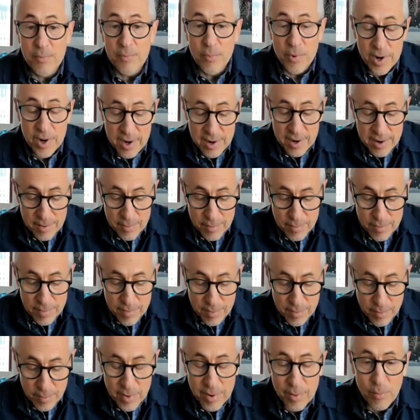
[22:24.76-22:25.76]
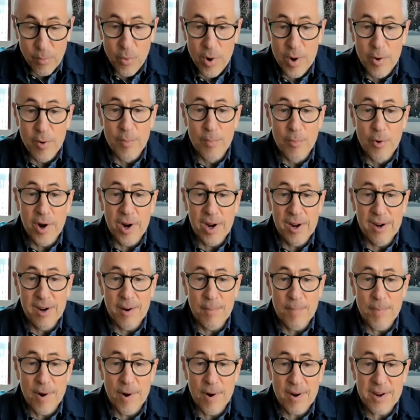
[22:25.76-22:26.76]
when we were bringing
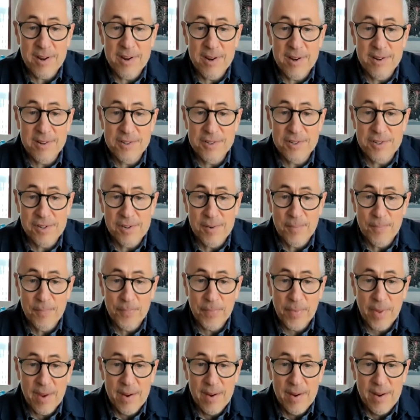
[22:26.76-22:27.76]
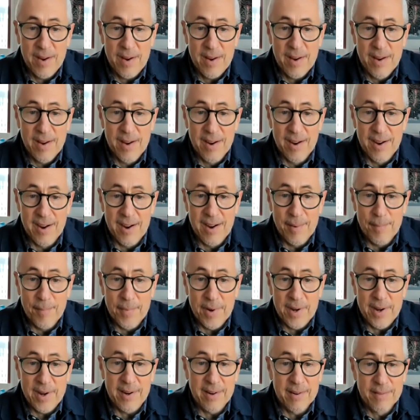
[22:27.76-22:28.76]
up our kids,
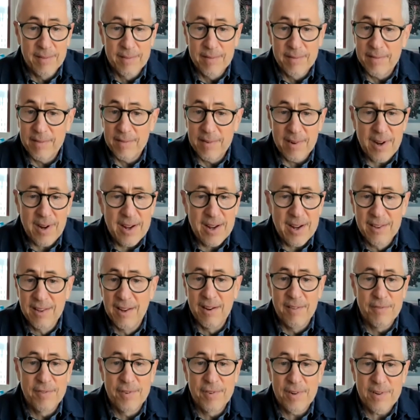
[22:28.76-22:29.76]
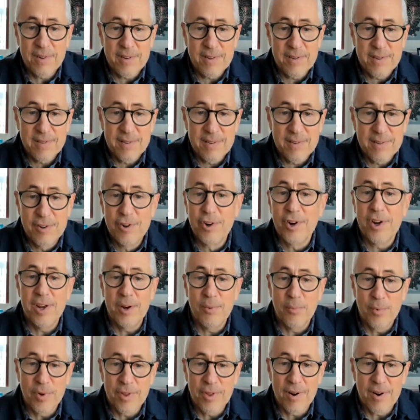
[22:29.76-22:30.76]
and I loved
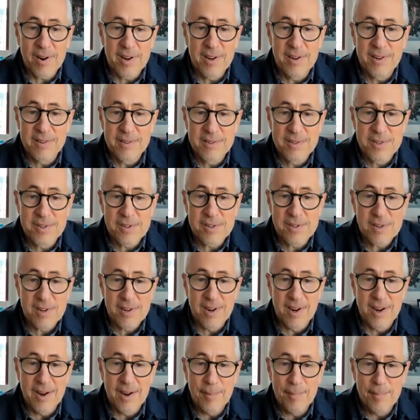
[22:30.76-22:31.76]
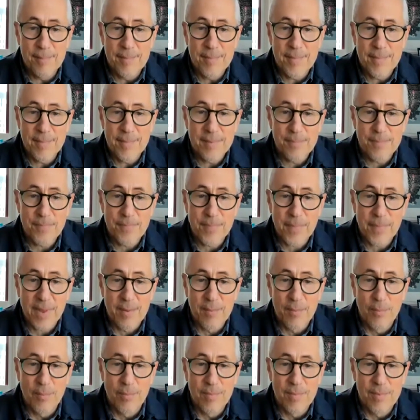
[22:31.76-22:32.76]
cooking with our kids.
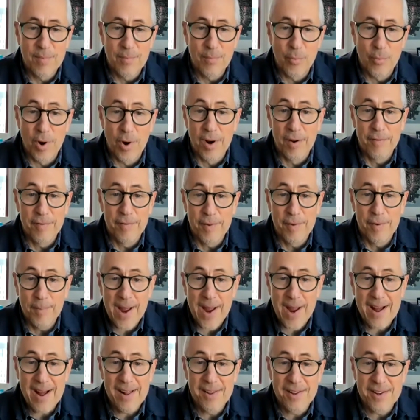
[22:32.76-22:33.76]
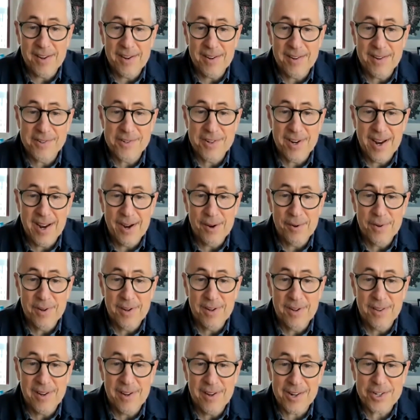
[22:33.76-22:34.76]
One of them, Hallie, is now
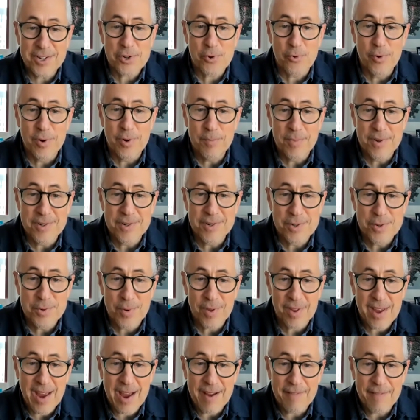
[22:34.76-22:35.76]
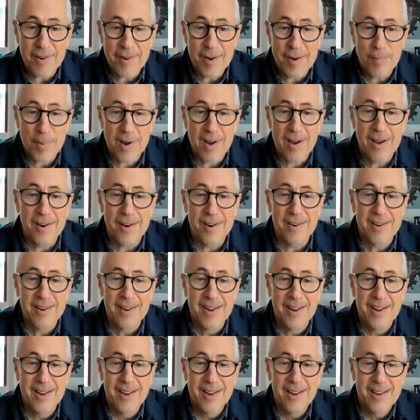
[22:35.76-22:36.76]
in the ice cream business with Cafe Pana,
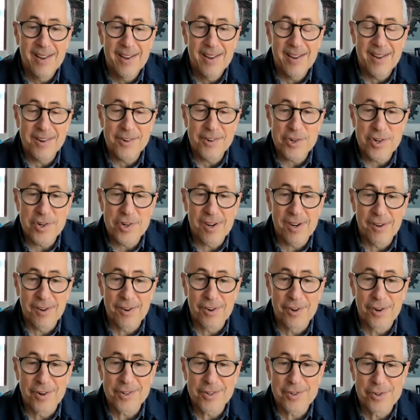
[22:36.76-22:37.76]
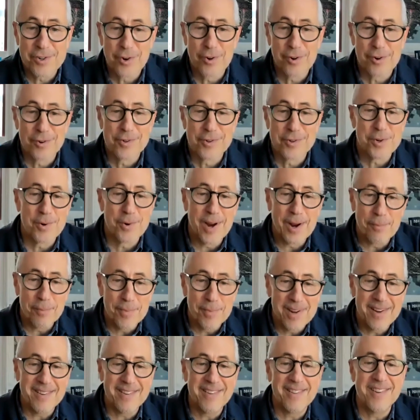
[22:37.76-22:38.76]
and she can cook circles around
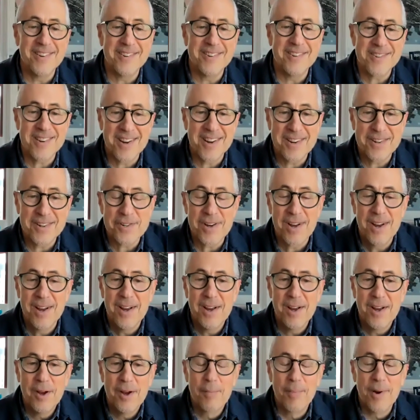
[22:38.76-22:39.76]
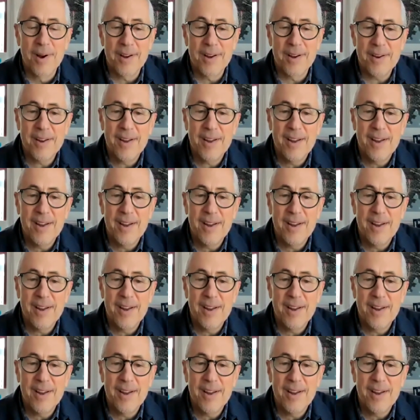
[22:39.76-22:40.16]
me these days. But